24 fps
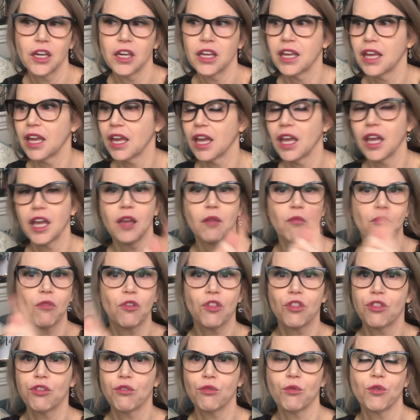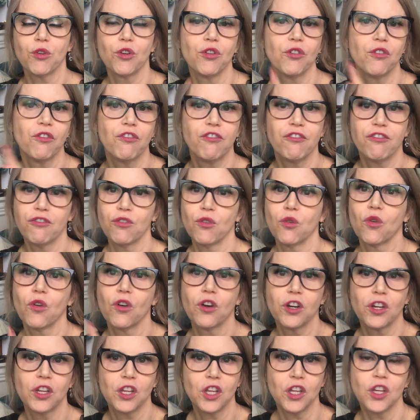came through
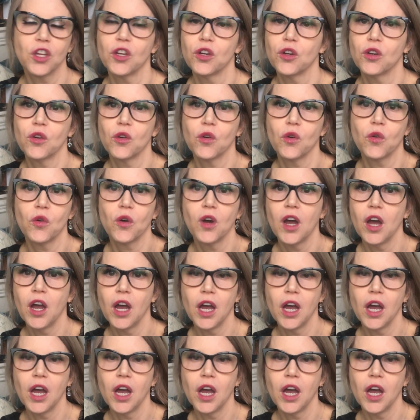for you